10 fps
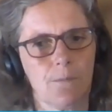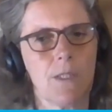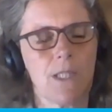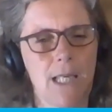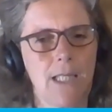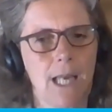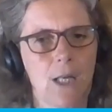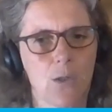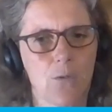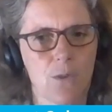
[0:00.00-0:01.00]
be taken
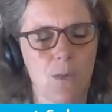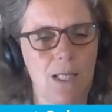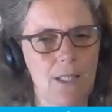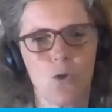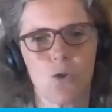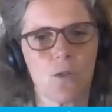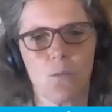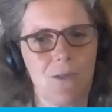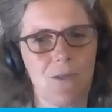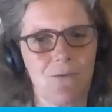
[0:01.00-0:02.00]
account of as well. It's not
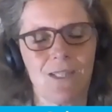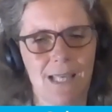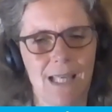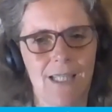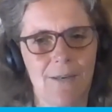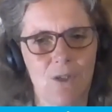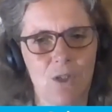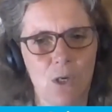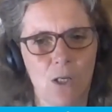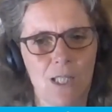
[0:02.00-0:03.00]
just we've decided to have a
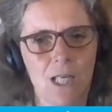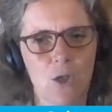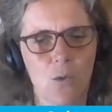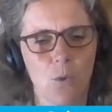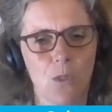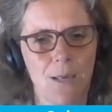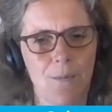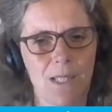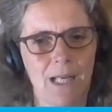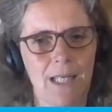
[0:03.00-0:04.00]
new architecture, and wouldn't that
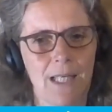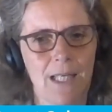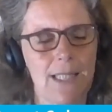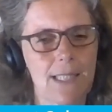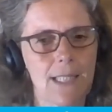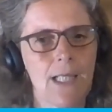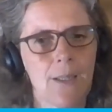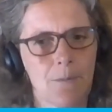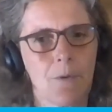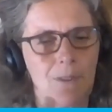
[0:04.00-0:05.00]
be nice?
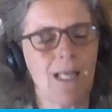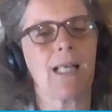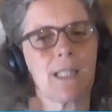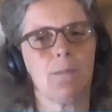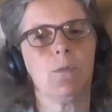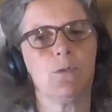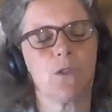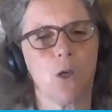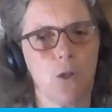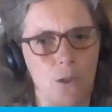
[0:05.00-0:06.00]
But reality
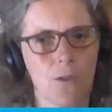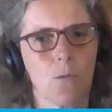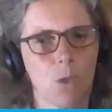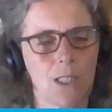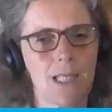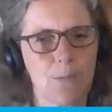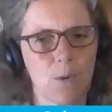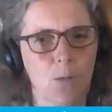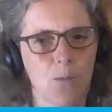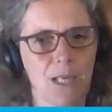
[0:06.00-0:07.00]
moves on, the world gets more
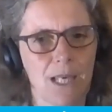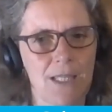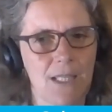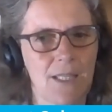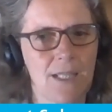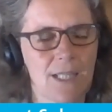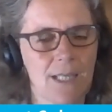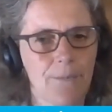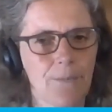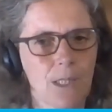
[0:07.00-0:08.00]
complicated,
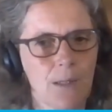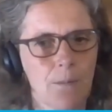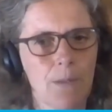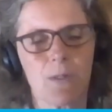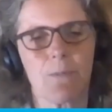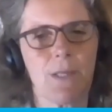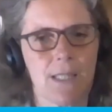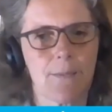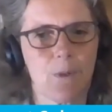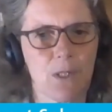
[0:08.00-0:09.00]
people's
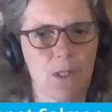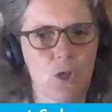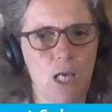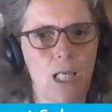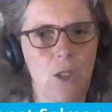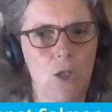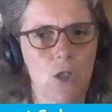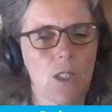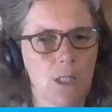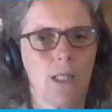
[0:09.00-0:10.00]
business models
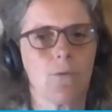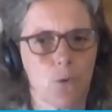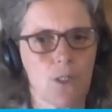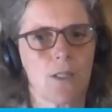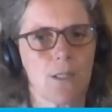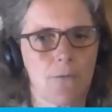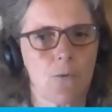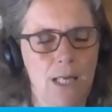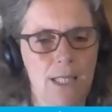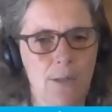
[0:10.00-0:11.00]
change, and of course our
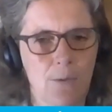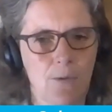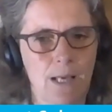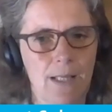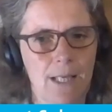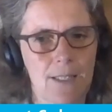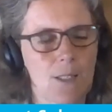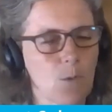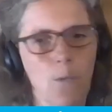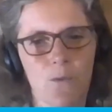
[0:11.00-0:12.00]
software has to reflect that.
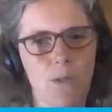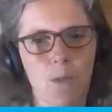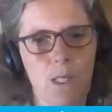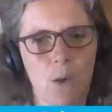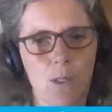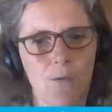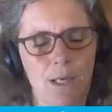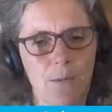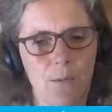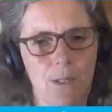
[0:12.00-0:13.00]
So obviously we
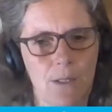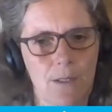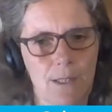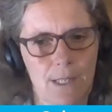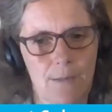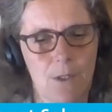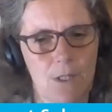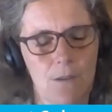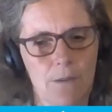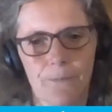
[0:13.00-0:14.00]
co-innovate with customers
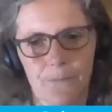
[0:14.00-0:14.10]
who